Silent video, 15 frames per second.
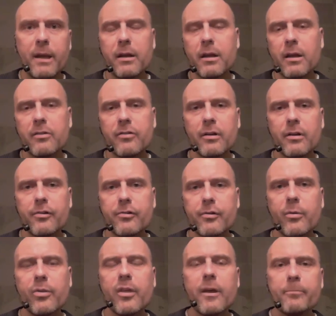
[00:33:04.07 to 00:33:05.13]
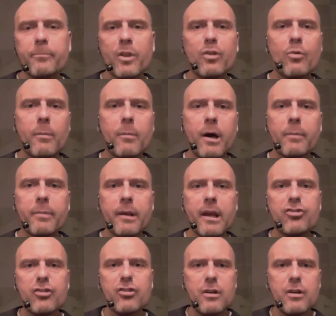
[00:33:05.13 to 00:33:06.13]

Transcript: and tell the truth to our population.